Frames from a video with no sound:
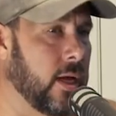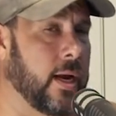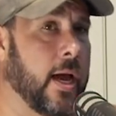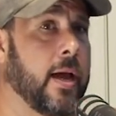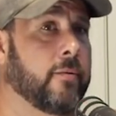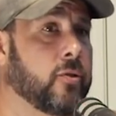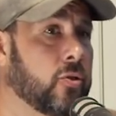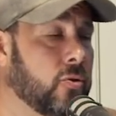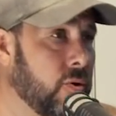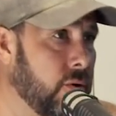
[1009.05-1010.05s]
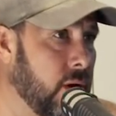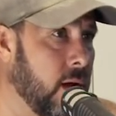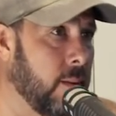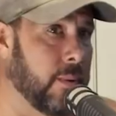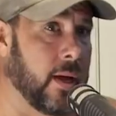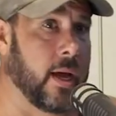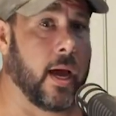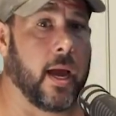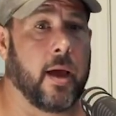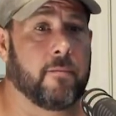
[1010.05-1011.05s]
and I have screwed up and
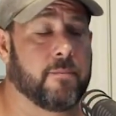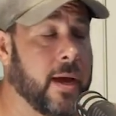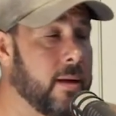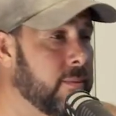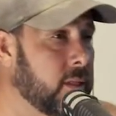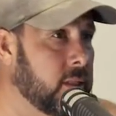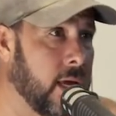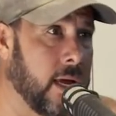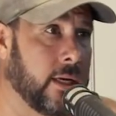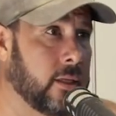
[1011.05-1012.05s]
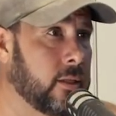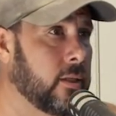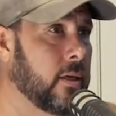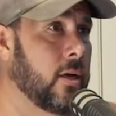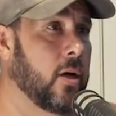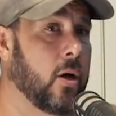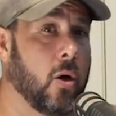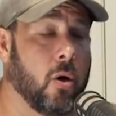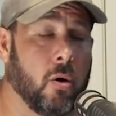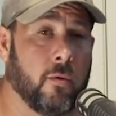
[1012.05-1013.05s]
I have made mistakes
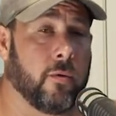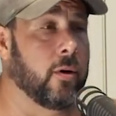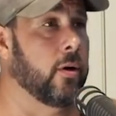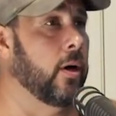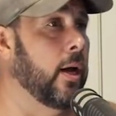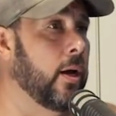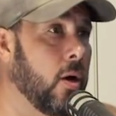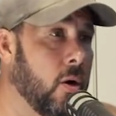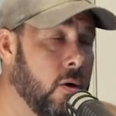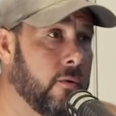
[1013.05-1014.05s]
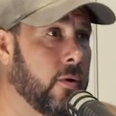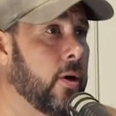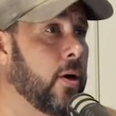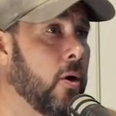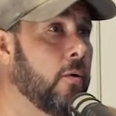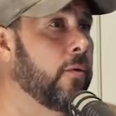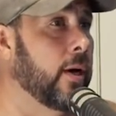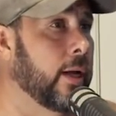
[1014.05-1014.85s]
over and over and over